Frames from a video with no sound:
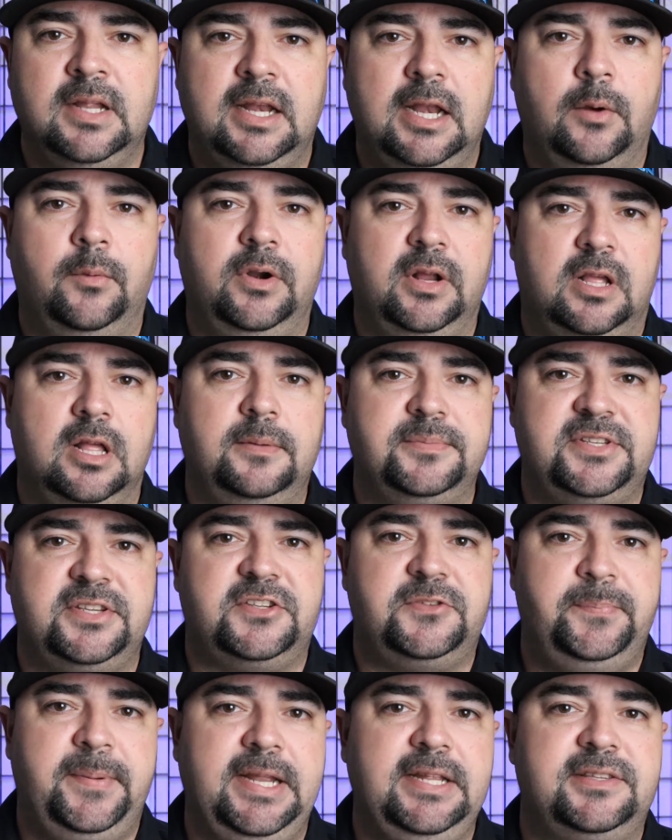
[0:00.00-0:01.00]
Now when it comes to
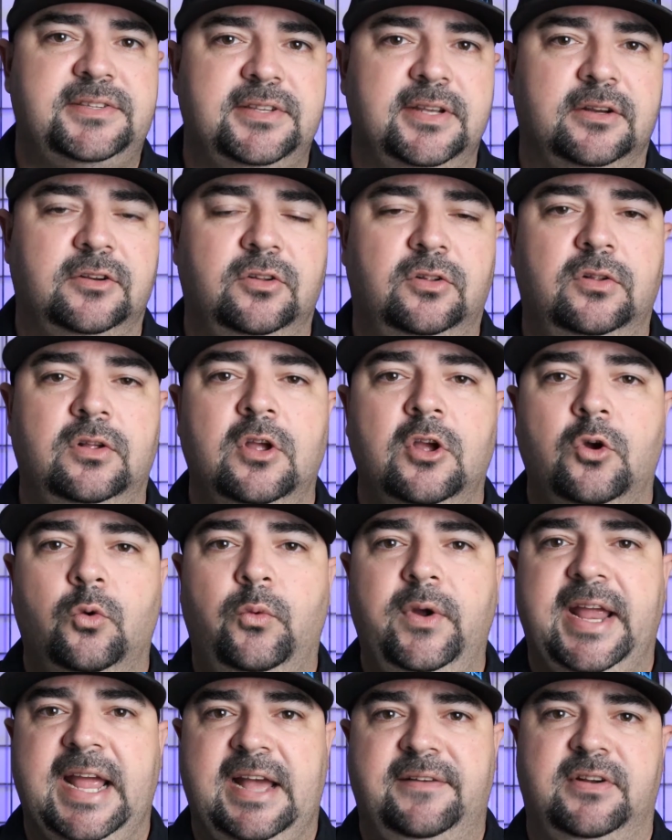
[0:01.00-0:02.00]
speed signal,
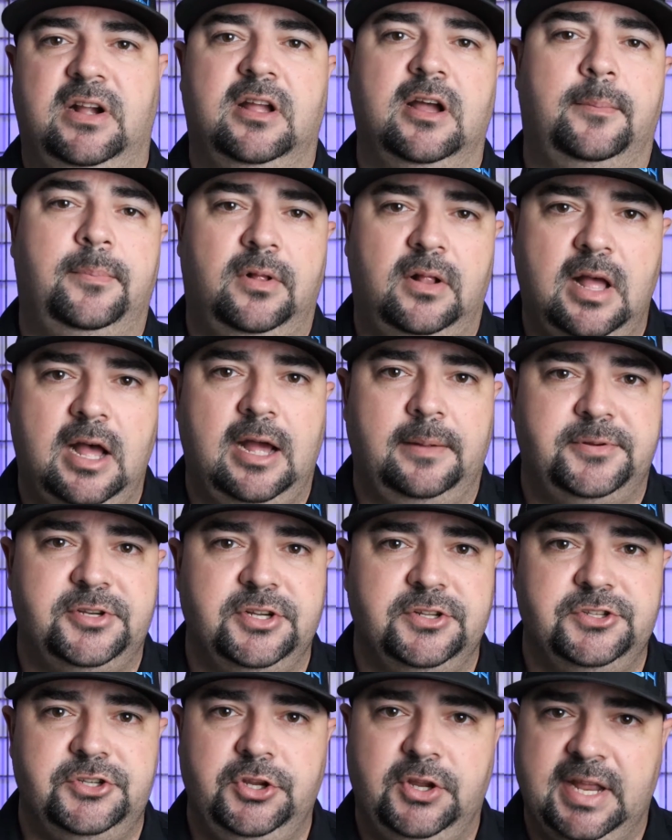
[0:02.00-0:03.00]
we have a couple
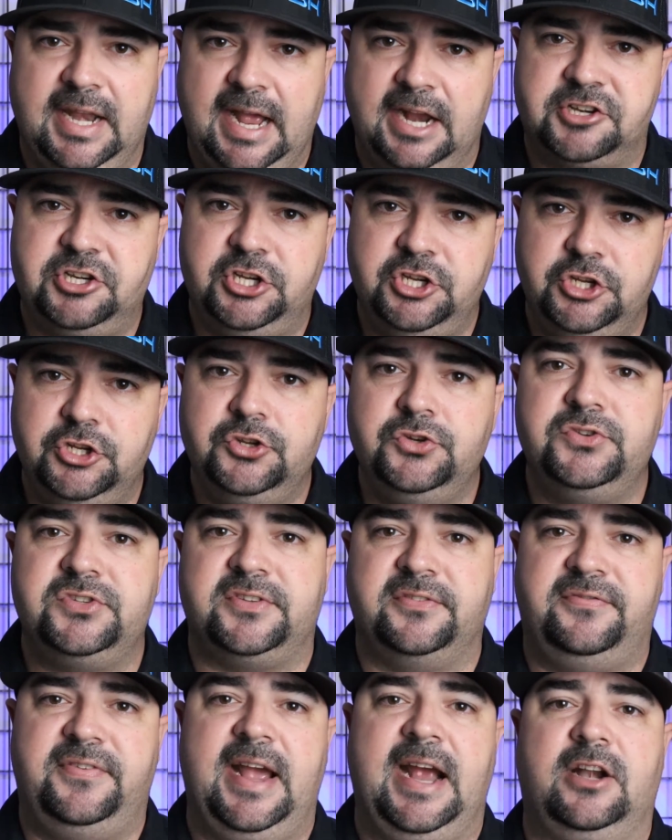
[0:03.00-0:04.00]
options. You can actually use
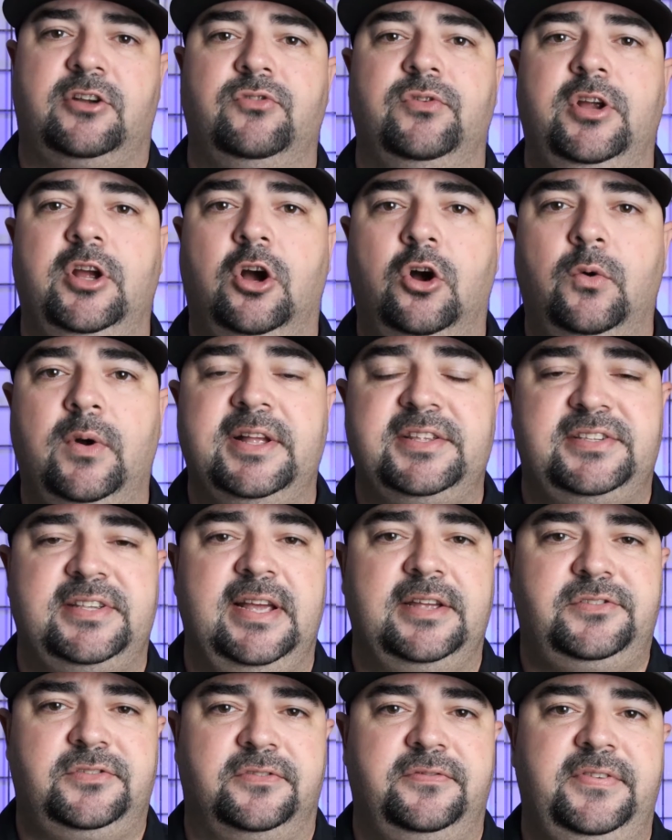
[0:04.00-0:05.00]
the factory
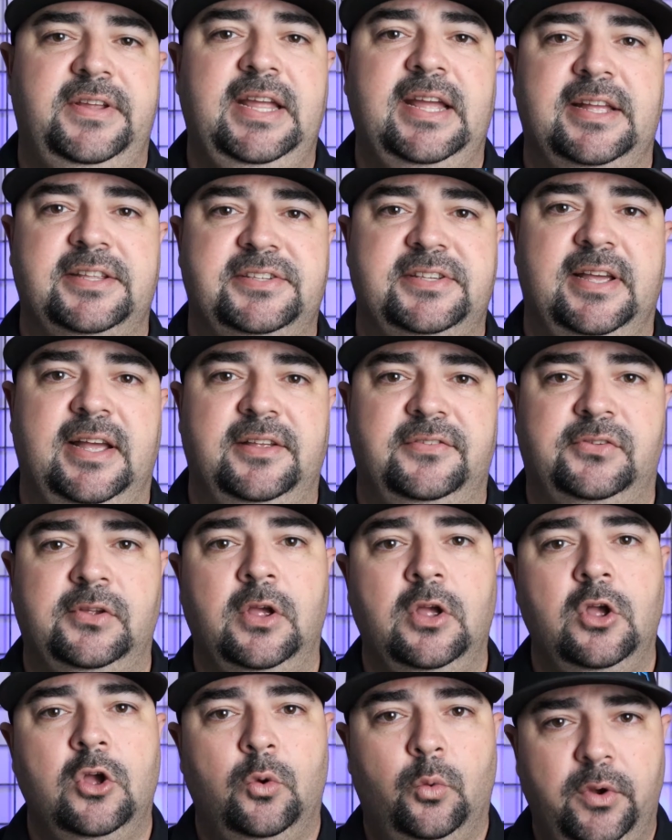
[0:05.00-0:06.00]
OSS or
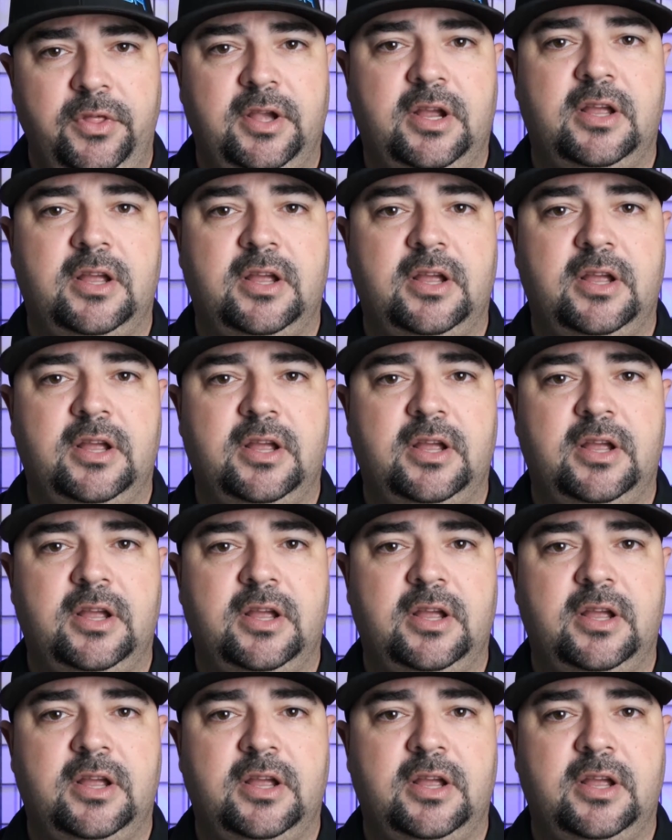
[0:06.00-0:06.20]
VSS with